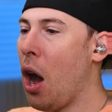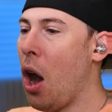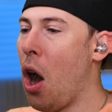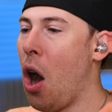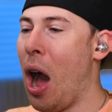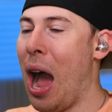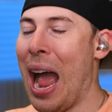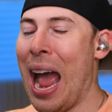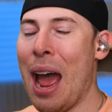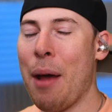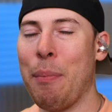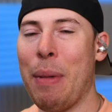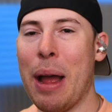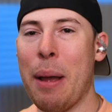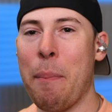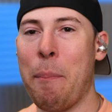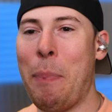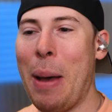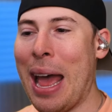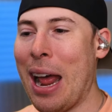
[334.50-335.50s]
oh, I had my
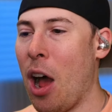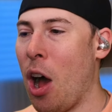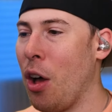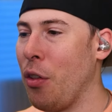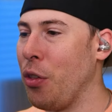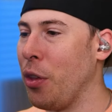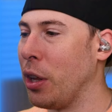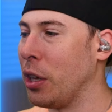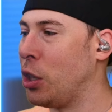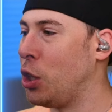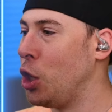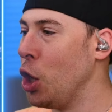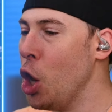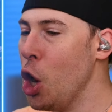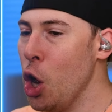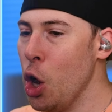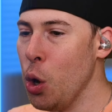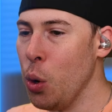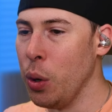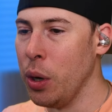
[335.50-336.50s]
bet on the
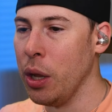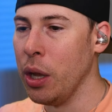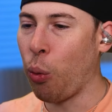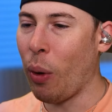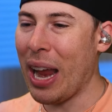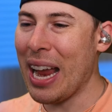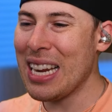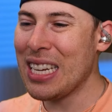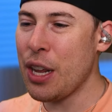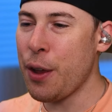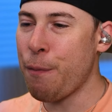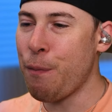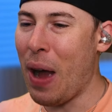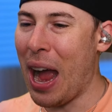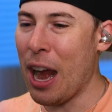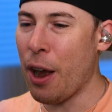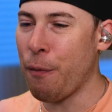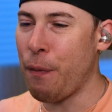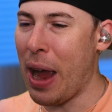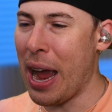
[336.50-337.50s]
dude. Crazy
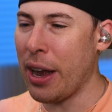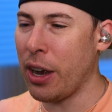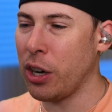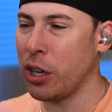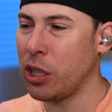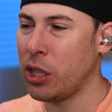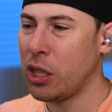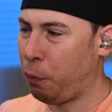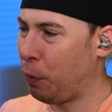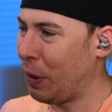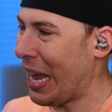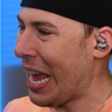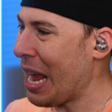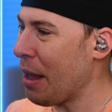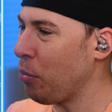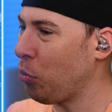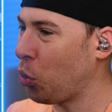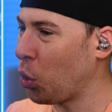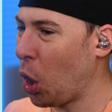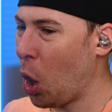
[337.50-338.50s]
firefighters,
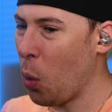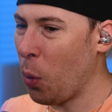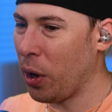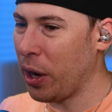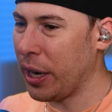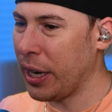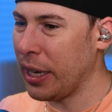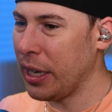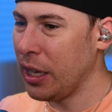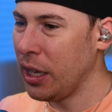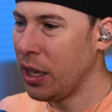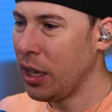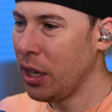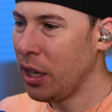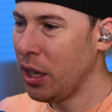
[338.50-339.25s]
flamethrowering.